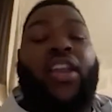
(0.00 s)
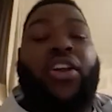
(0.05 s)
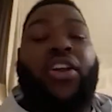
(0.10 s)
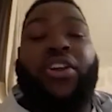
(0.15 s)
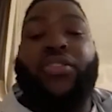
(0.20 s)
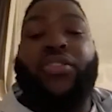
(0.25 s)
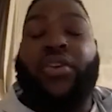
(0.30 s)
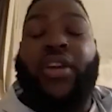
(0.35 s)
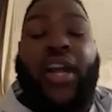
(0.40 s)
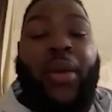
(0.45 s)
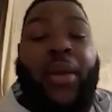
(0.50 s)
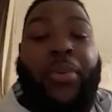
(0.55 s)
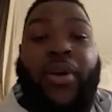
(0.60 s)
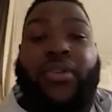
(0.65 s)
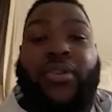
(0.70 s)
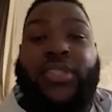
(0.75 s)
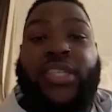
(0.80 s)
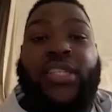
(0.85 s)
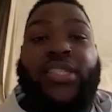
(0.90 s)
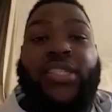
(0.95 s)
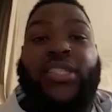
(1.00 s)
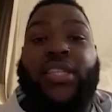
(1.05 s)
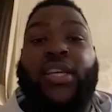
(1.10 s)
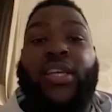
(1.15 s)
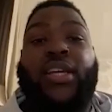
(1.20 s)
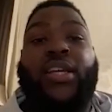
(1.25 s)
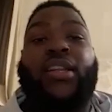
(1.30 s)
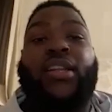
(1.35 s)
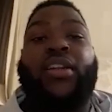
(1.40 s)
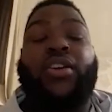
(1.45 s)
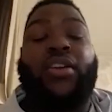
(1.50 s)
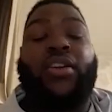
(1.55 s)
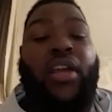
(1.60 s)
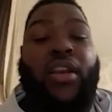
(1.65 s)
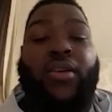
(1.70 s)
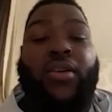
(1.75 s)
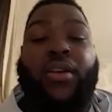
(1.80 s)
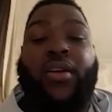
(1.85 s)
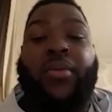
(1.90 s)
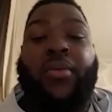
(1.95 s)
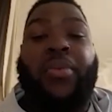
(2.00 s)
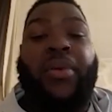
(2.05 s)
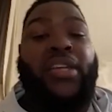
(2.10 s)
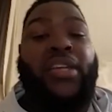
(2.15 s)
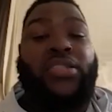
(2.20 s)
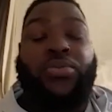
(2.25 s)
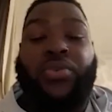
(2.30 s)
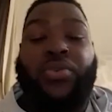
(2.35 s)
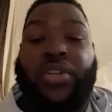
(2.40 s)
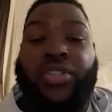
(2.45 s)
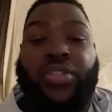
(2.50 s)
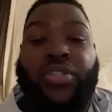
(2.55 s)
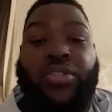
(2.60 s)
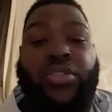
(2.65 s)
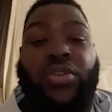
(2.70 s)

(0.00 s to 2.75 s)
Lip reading: through the opt-out season, learn how to pass the rusher.